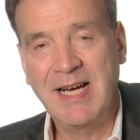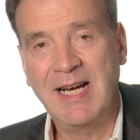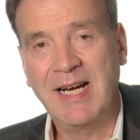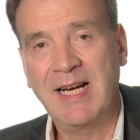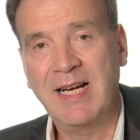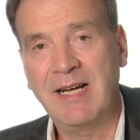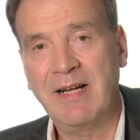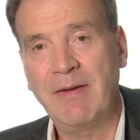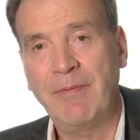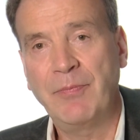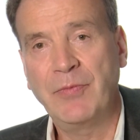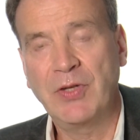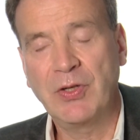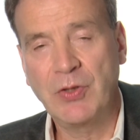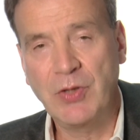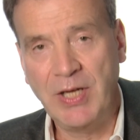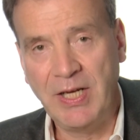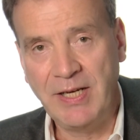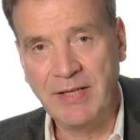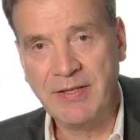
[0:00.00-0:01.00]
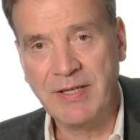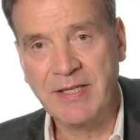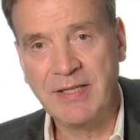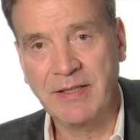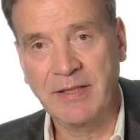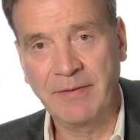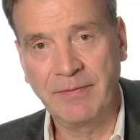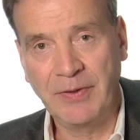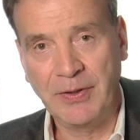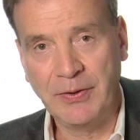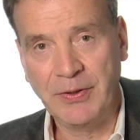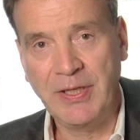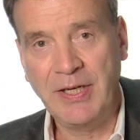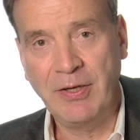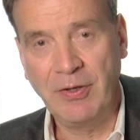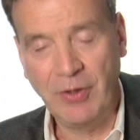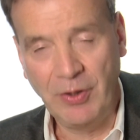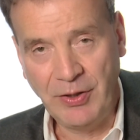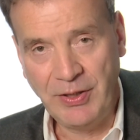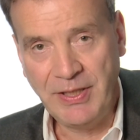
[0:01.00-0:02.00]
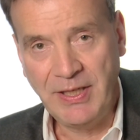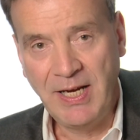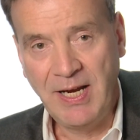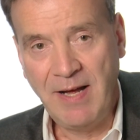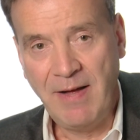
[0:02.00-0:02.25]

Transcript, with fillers: Um, the chances are very good